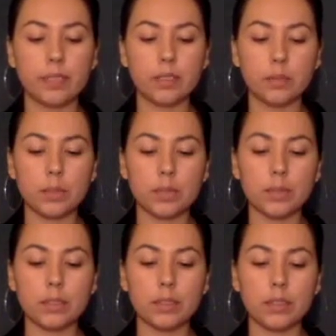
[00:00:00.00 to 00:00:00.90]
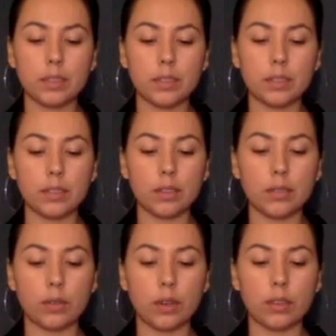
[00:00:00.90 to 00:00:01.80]
Sometimes there is a lot
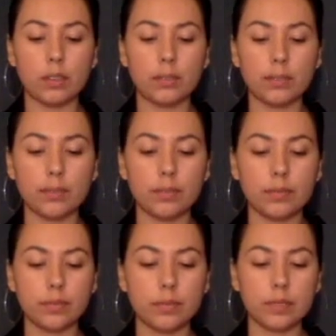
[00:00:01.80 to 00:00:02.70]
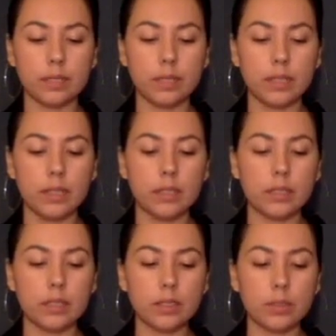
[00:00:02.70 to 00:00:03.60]
of water.
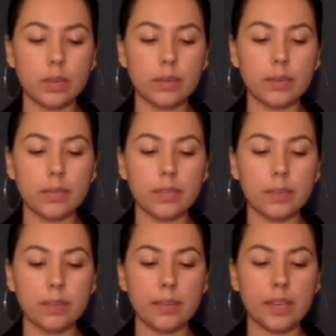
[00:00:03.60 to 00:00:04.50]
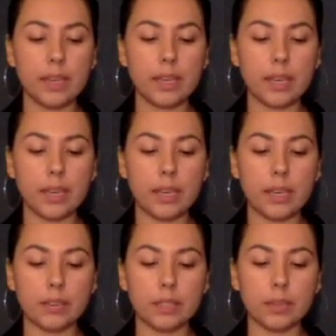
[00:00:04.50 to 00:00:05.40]
Since arriving, B and K
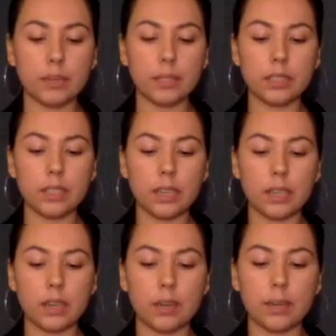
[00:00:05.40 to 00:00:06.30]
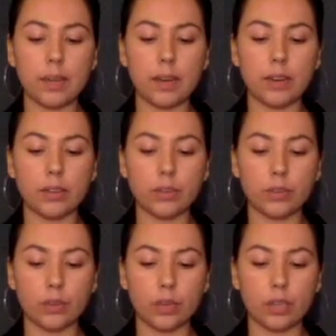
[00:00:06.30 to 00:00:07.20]
have slept each night on a mat on the
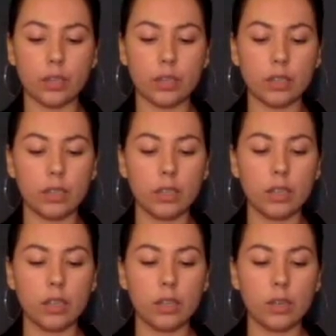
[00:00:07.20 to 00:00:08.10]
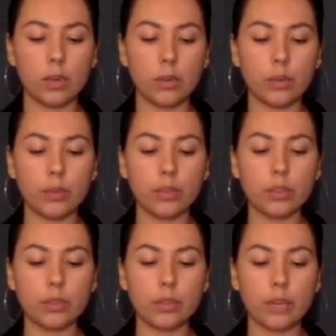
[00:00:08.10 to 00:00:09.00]
floor. When we first
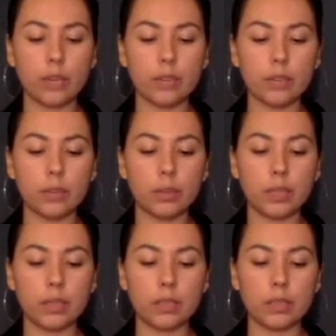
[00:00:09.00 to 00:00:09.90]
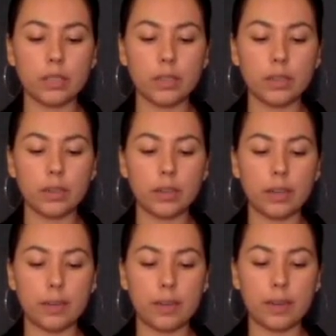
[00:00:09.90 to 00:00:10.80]
arrived, we had to share a
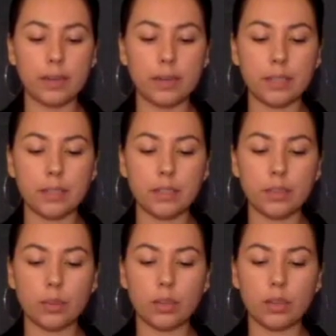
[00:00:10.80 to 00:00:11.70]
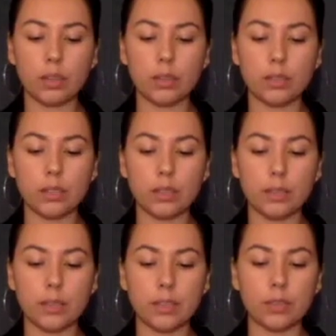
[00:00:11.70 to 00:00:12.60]
mat because there were not sufficient
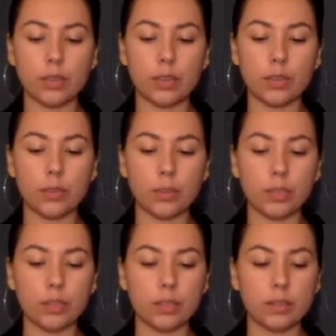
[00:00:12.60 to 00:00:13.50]
mats for all the boys.